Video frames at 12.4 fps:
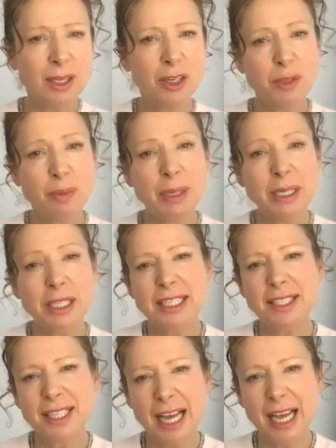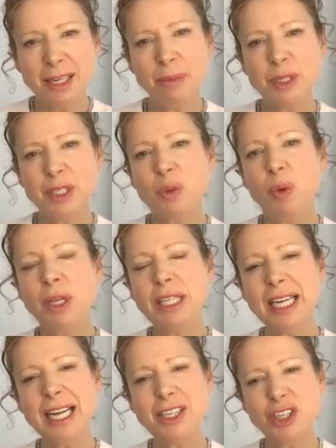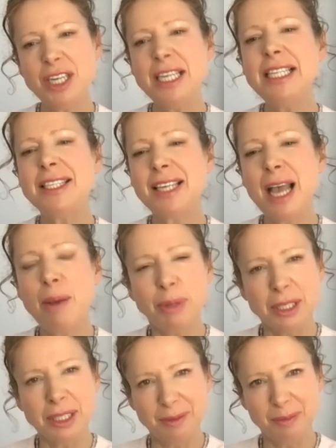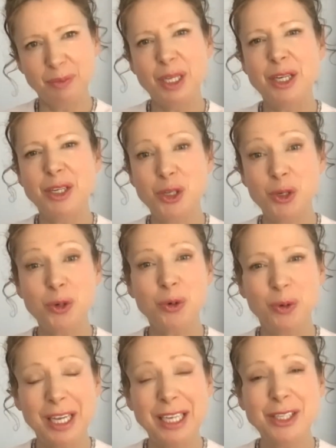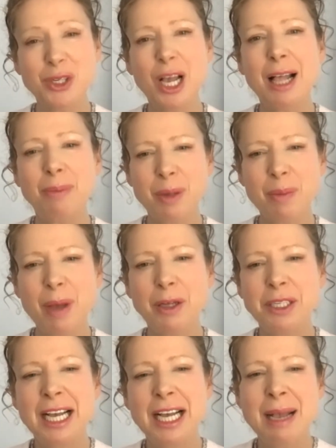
or especially a startup, is the one that actually needs capital to help them out.